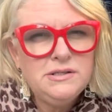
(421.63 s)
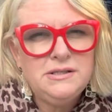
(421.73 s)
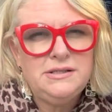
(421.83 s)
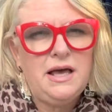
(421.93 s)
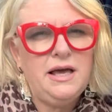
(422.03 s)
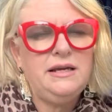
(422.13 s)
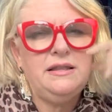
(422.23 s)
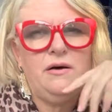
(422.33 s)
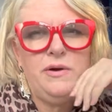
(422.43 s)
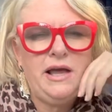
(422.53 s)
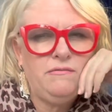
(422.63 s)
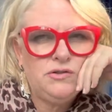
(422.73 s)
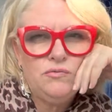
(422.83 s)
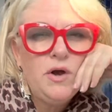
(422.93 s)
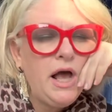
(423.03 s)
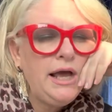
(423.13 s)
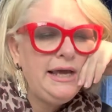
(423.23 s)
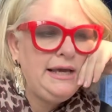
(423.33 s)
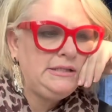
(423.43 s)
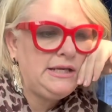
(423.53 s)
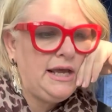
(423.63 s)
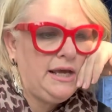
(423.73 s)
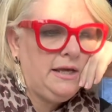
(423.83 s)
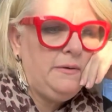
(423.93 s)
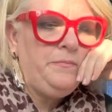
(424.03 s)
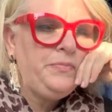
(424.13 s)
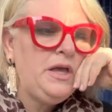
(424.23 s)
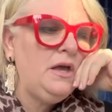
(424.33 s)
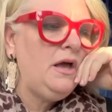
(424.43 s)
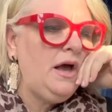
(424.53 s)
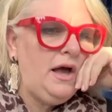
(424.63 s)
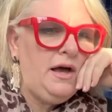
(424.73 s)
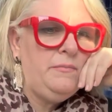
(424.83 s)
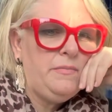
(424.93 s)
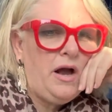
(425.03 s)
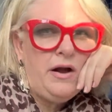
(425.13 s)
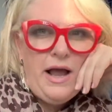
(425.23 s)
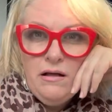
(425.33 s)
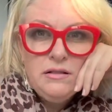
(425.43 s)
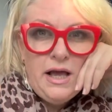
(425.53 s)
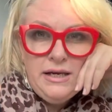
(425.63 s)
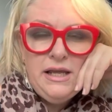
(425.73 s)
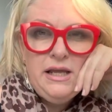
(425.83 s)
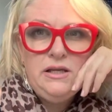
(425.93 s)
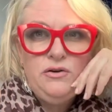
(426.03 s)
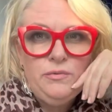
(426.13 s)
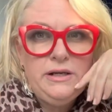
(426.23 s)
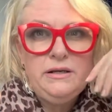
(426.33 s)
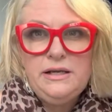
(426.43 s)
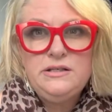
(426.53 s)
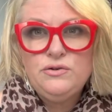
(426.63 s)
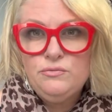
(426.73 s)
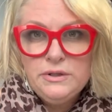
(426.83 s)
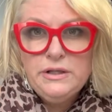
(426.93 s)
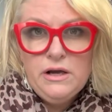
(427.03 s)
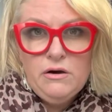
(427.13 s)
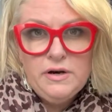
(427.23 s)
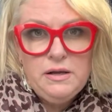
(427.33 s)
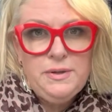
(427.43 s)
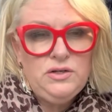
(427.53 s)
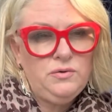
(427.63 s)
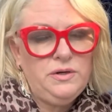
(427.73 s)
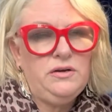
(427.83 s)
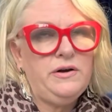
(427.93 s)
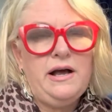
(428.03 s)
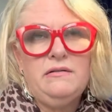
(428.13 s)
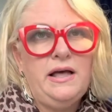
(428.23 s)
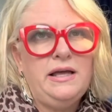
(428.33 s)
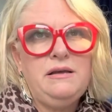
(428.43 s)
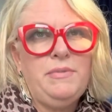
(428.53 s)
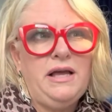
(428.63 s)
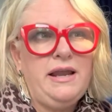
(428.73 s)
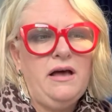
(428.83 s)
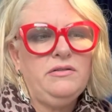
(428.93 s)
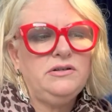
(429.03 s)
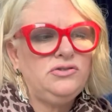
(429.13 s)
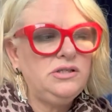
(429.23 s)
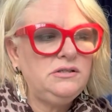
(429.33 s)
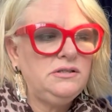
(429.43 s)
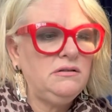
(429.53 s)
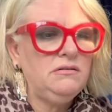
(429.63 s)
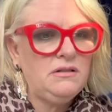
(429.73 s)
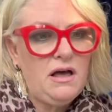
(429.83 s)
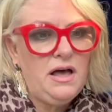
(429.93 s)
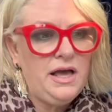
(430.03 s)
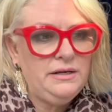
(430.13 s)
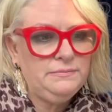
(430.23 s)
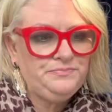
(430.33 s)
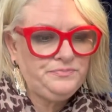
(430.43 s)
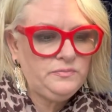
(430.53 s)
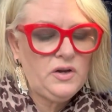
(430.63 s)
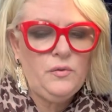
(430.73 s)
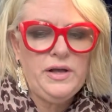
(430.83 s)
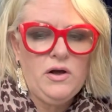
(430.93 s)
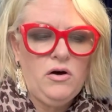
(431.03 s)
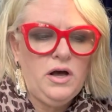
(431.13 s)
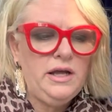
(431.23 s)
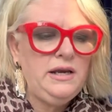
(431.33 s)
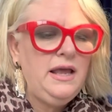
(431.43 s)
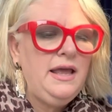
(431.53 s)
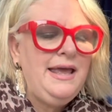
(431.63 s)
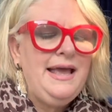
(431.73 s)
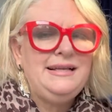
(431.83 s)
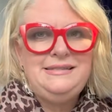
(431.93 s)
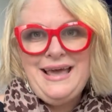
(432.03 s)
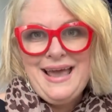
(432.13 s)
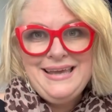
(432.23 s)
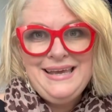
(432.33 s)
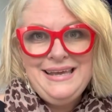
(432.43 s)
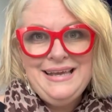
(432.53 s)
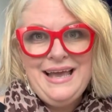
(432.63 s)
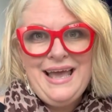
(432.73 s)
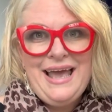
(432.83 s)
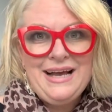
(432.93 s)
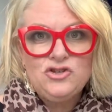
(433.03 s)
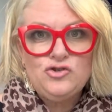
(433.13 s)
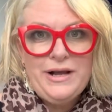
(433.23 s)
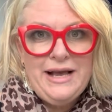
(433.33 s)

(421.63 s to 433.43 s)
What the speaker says: assigned that we have to write, and our outlining, you need to really already be doing your outlining by now. There's just a lot going on, and taking extra